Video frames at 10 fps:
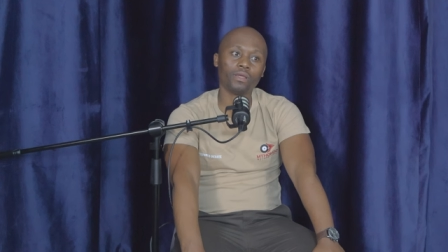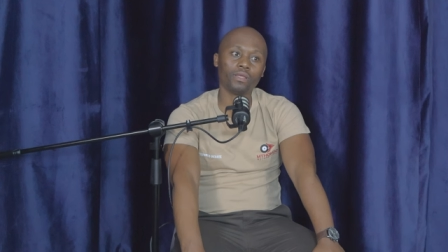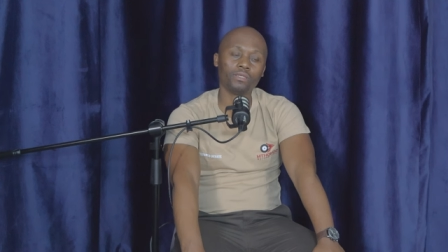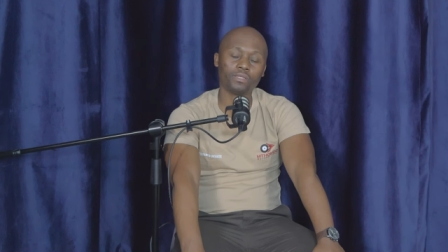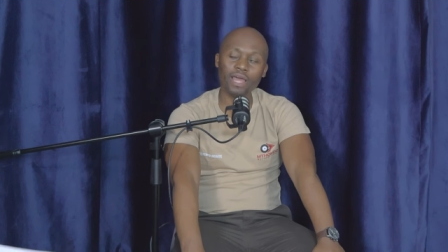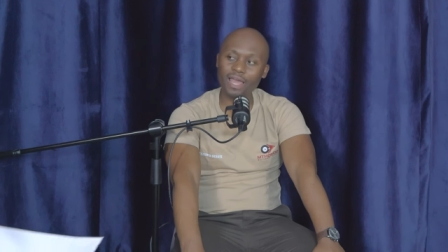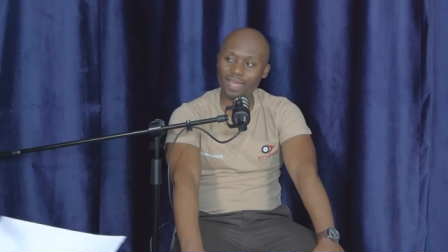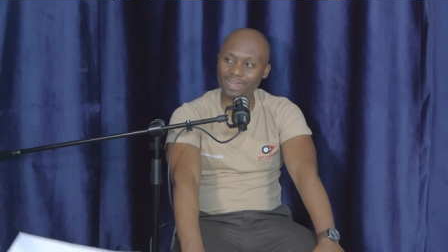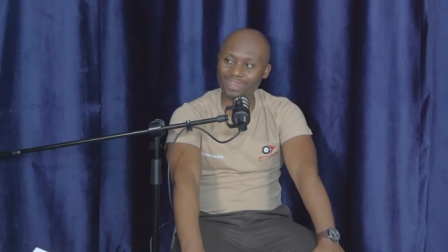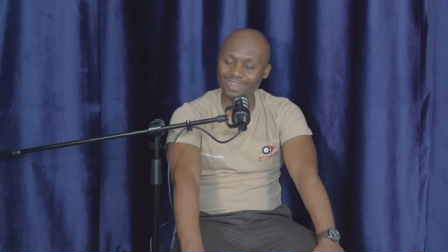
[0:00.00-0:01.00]
is there
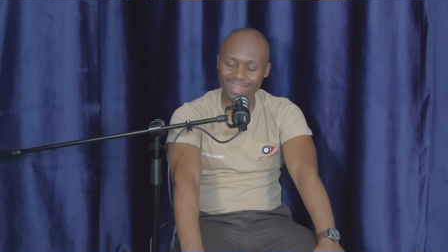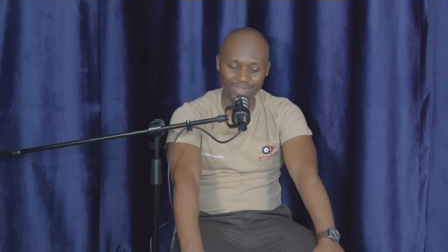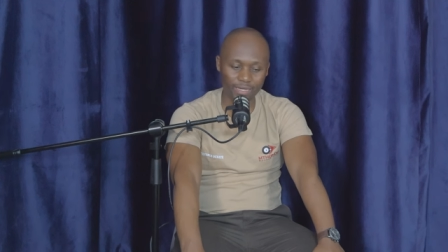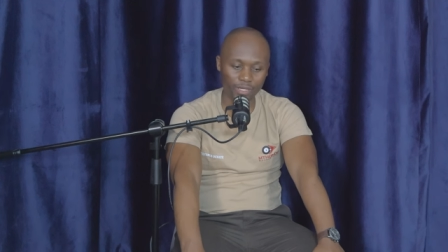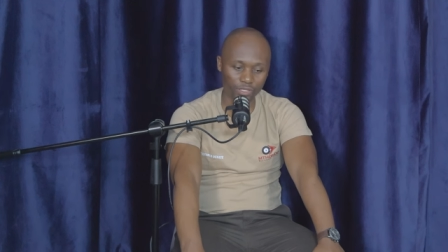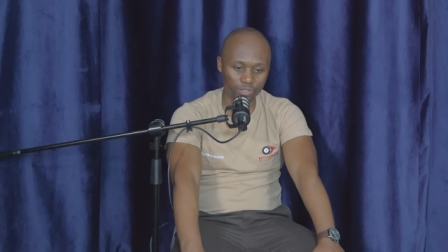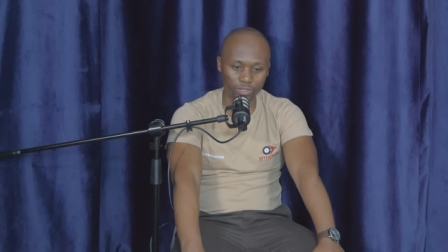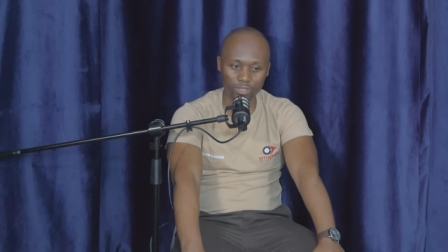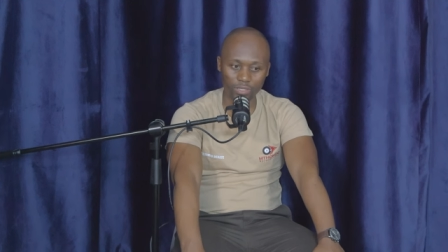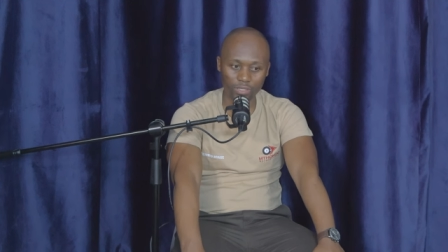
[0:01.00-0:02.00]
a leader in
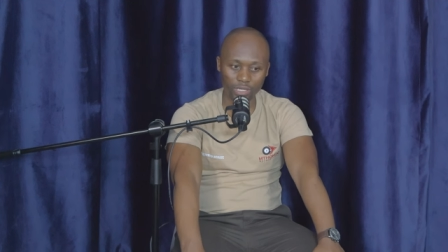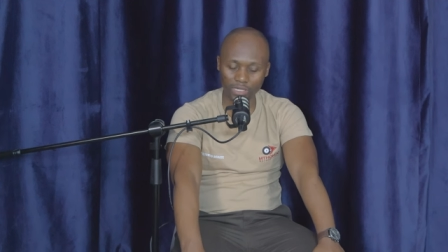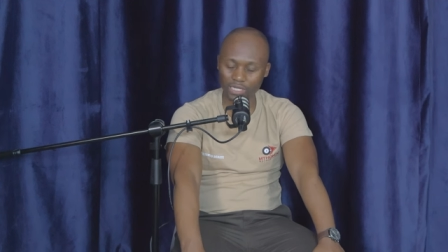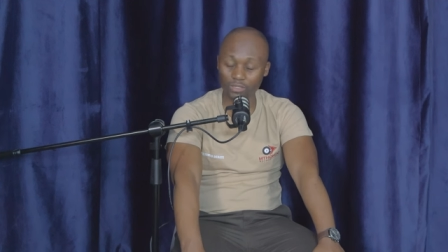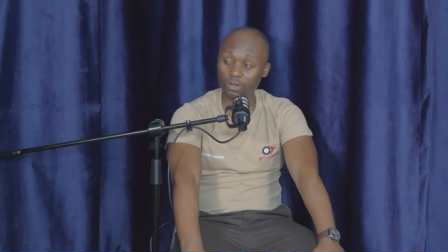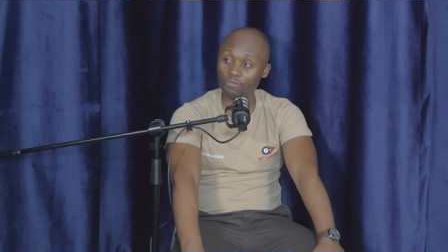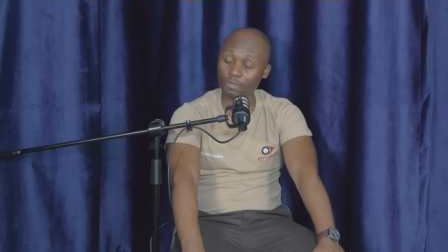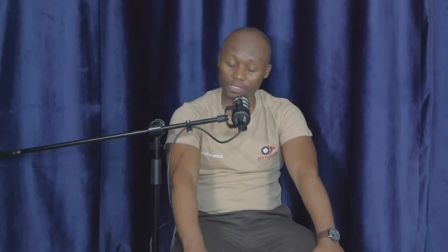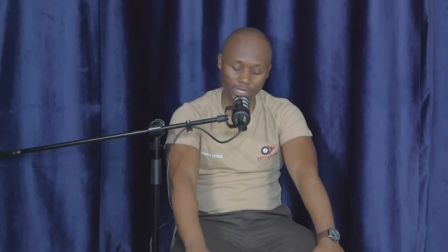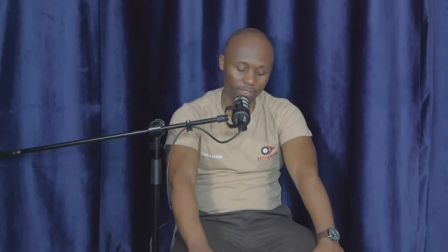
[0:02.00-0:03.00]
history that does not have
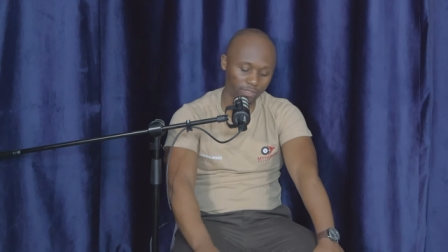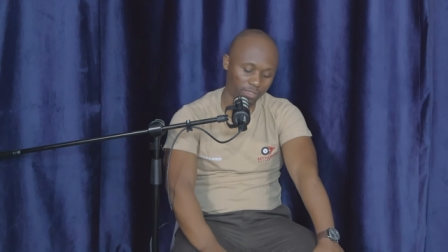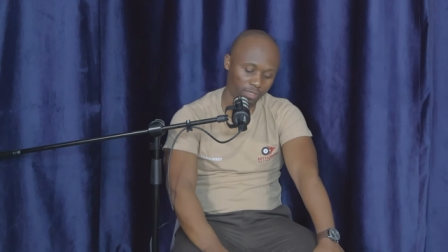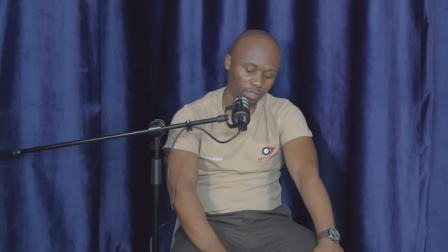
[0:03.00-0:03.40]
mistakes?